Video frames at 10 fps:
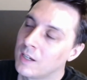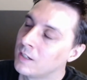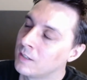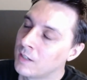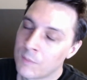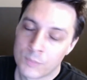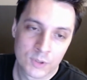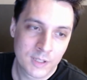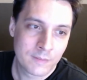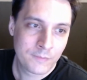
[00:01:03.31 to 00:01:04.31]
I
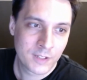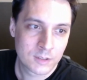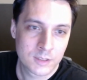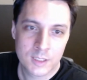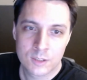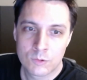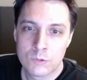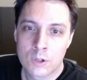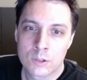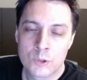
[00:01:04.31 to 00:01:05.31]
built and failed
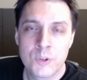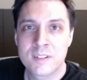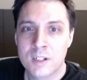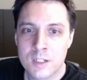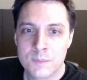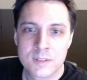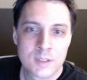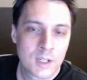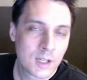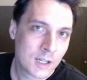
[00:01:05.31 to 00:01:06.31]
two or three startups.
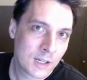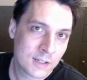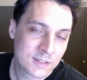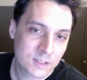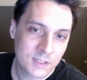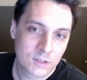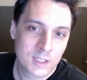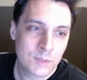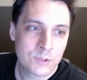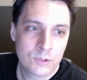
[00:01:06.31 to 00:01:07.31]
I started a
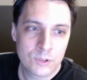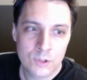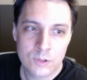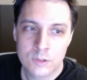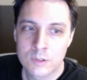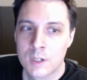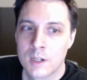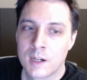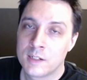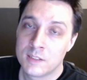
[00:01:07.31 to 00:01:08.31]
game studio.
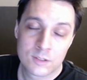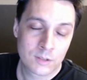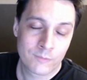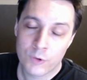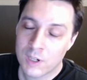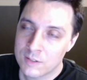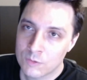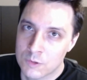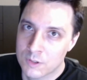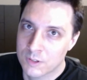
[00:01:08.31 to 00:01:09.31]
I did some
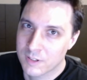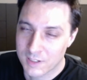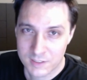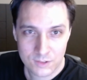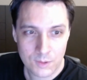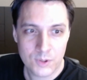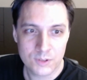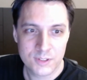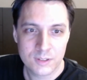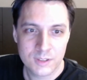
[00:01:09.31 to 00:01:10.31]
freelance work. I did some
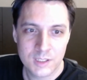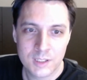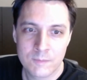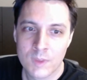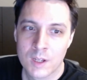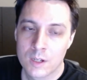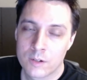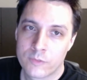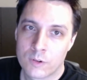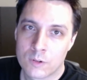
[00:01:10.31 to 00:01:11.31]
consulting
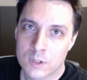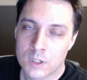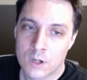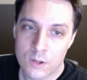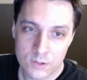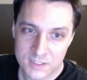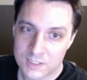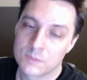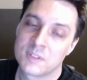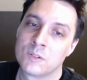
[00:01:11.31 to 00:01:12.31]
for other
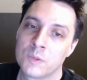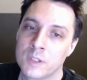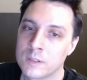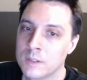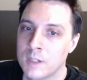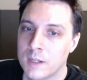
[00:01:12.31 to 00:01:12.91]
startups as well.